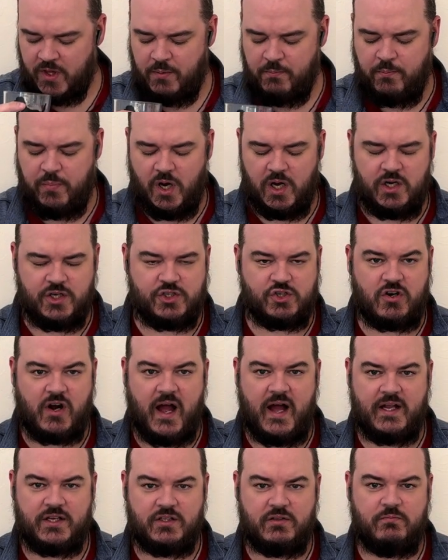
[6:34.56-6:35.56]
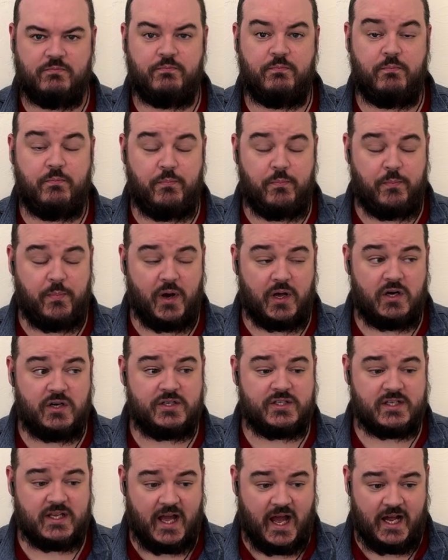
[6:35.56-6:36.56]

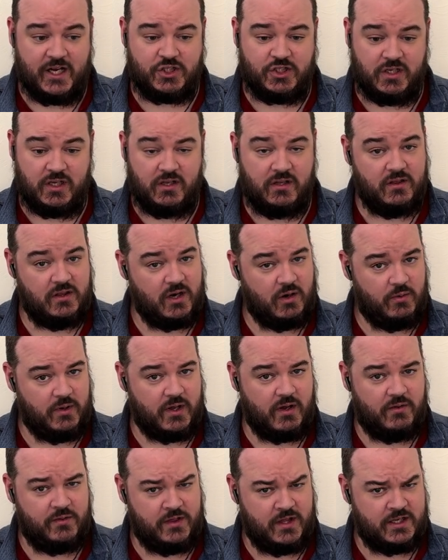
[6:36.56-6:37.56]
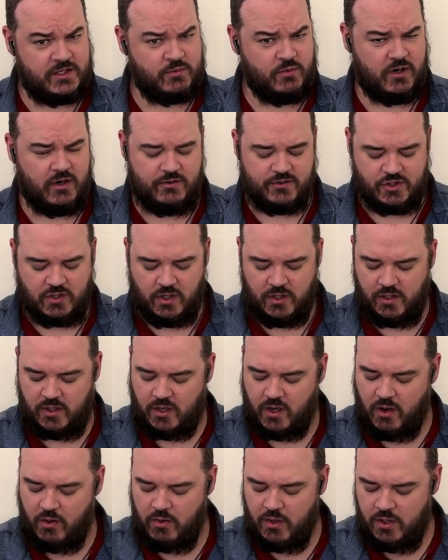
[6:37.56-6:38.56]
Butterscotchy. There we go. That's where I was trying to
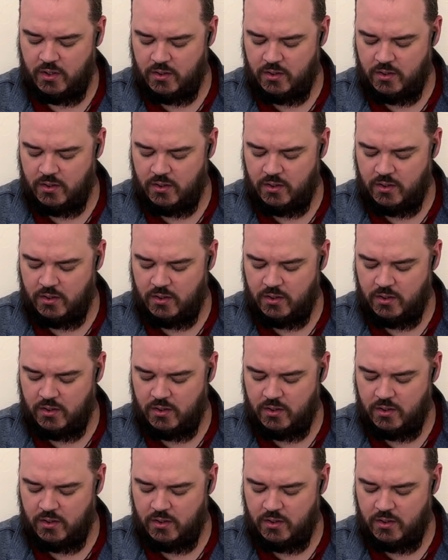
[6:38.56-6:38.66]
go.